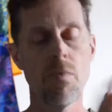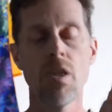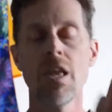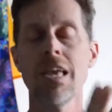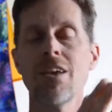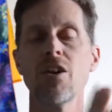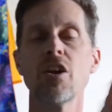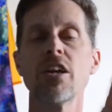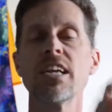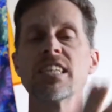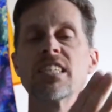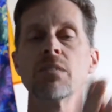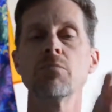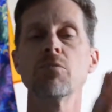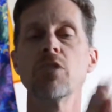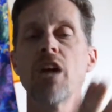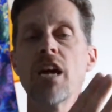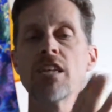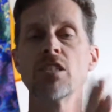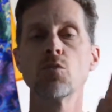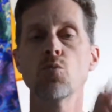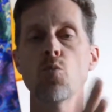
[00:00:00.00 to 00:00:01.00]
You're going to get some
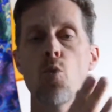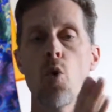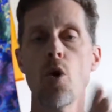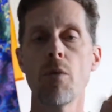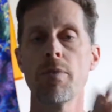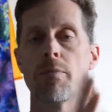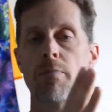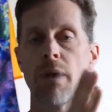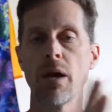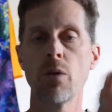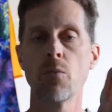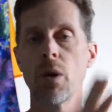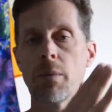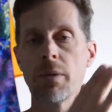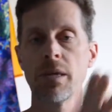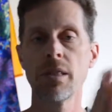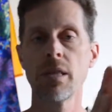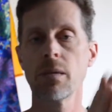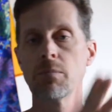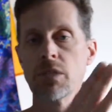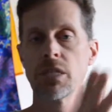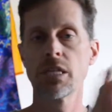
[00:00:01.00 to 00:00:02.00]
nice warmth by
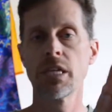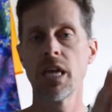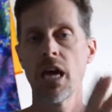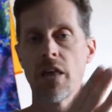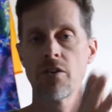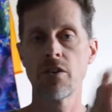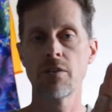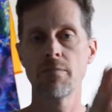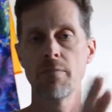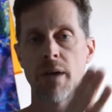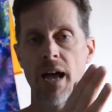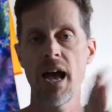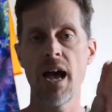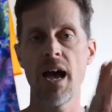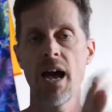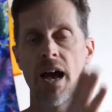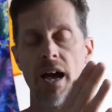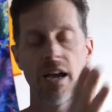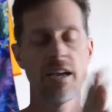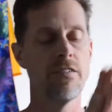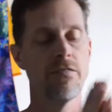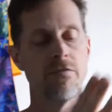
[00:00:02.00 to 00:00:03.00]
rubbing them together
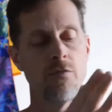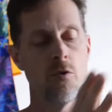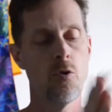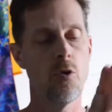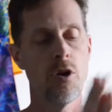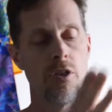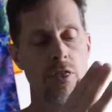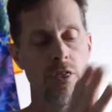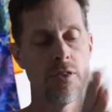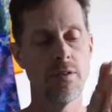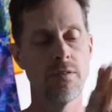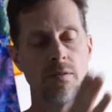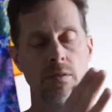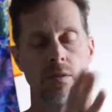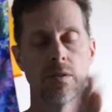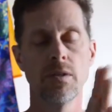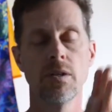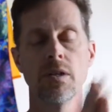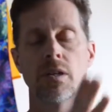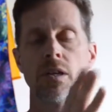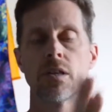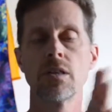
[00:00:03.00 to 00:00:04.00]
back and
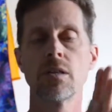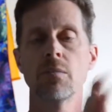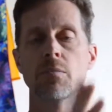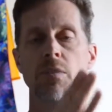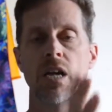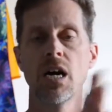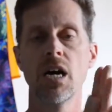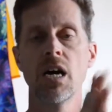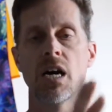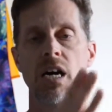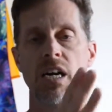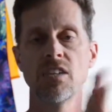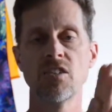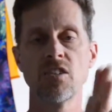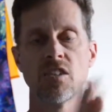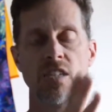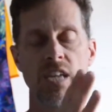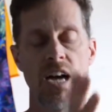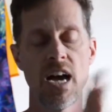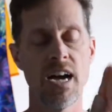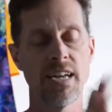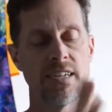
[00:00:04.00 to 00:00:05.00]
forth. Get them nice
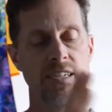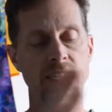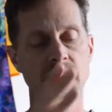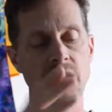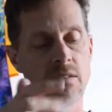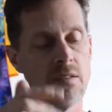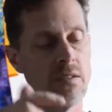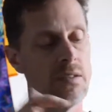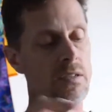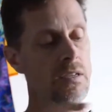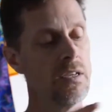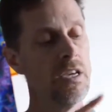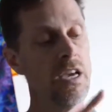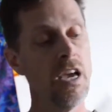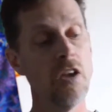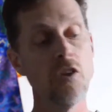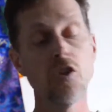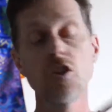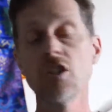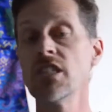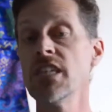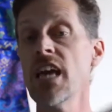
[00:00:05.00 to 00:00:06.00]
and hot.
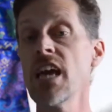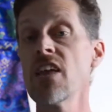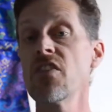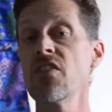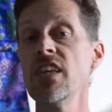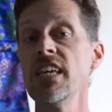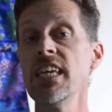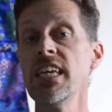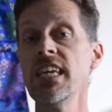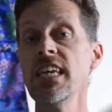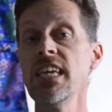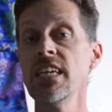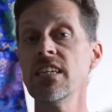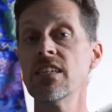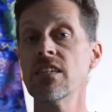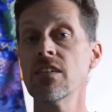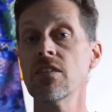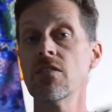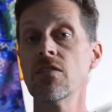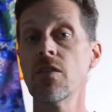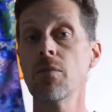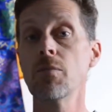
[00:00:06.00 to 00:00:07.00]
You're going to take the
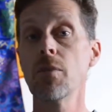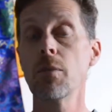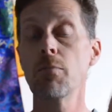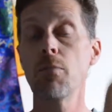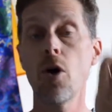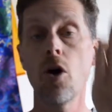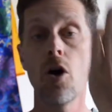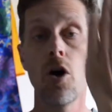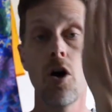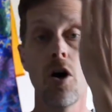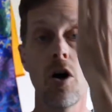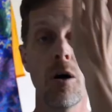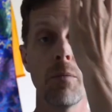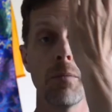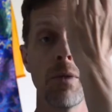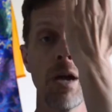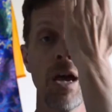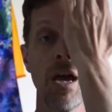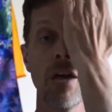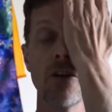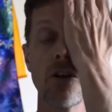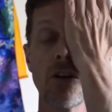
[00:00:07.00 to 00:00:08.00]
heat from the
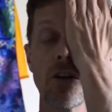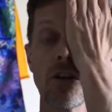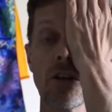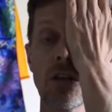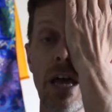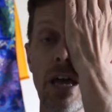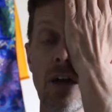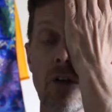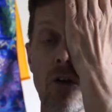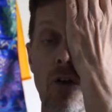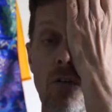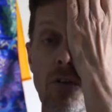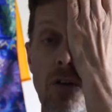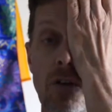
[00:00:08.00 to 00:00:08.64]
palm and you're going to lay it over